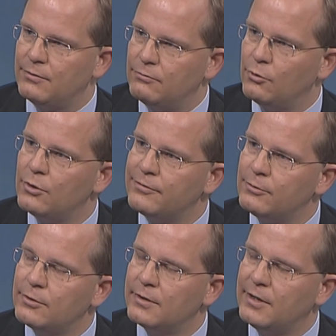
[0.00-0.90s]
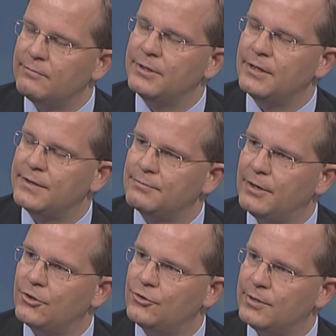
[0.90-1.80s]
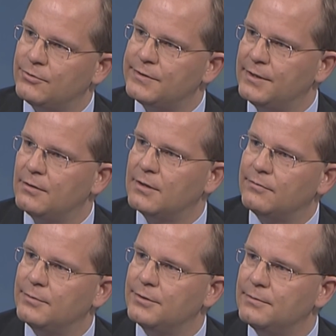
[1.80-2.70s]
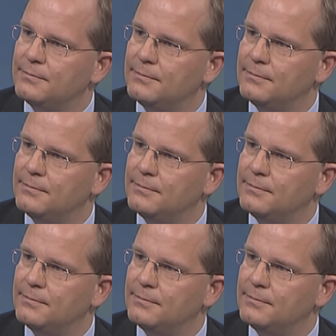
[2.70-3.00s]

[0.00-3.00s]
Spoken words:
the role of local government and its relationship to central government.